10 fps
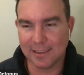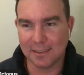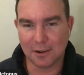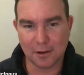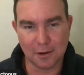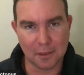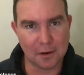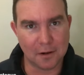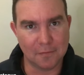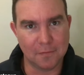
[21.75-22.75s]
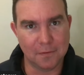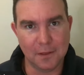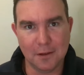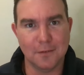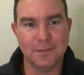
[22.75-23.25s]
that I
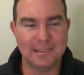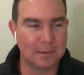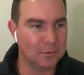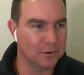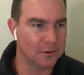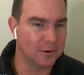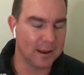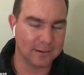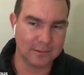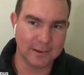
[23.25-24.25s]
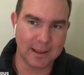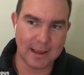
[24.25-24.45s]
think I've stumbled upon, actually.